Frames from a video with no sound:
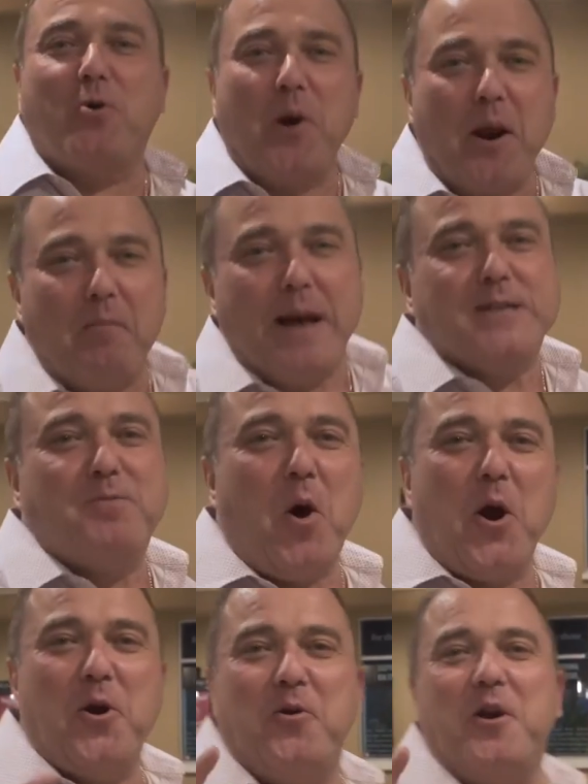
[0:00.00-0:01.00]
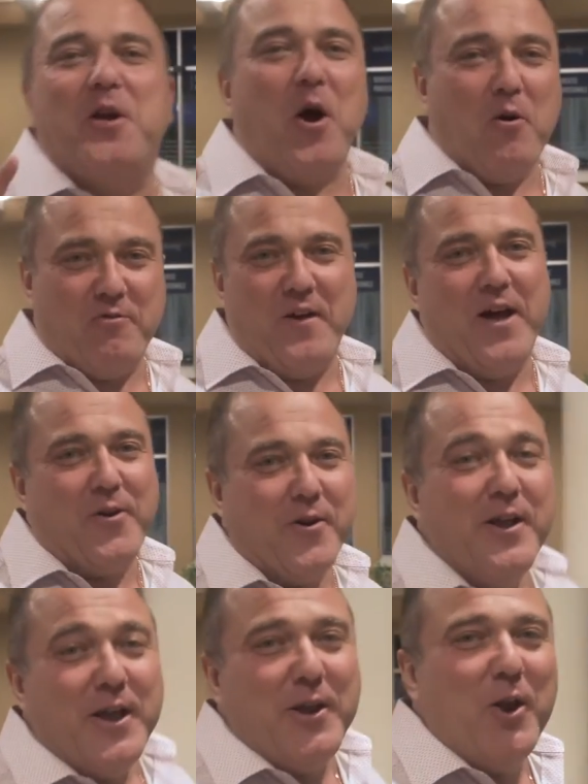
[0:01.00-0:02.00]
Quinnetta, Mike's partner and co-founder.
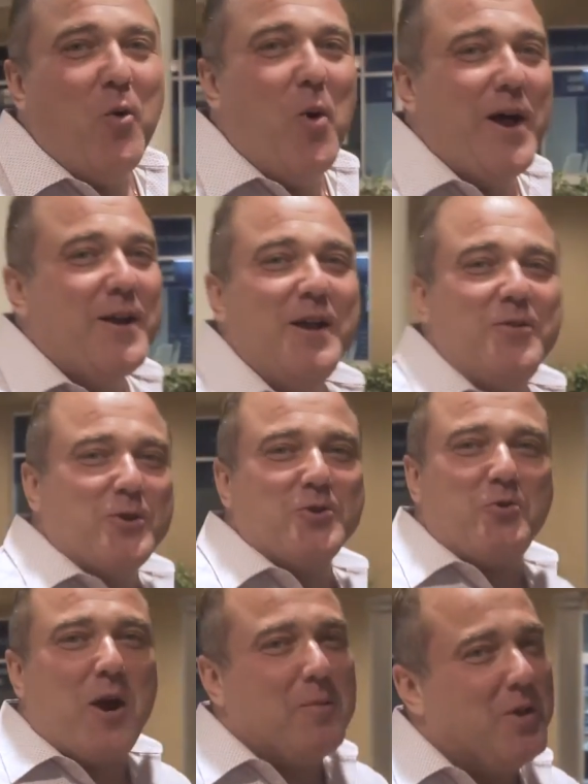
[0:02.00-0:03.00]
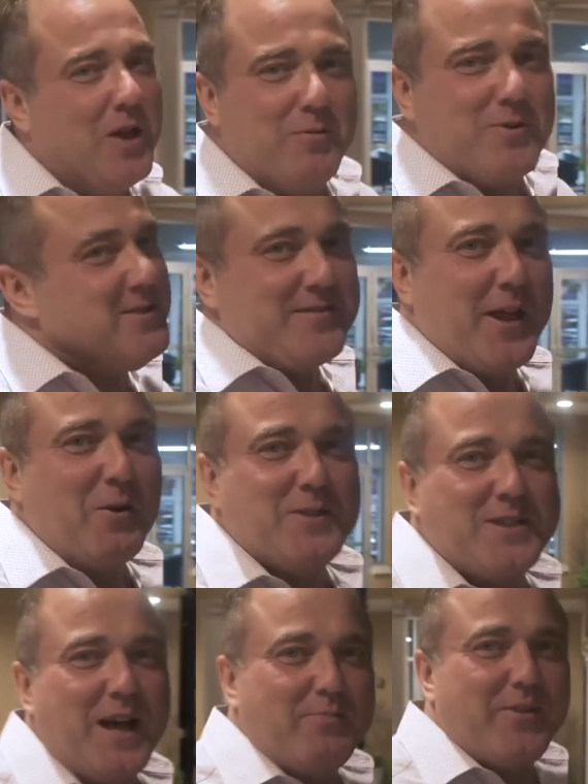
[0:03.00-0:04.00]
You know what? Those incredible numbers, they don't stop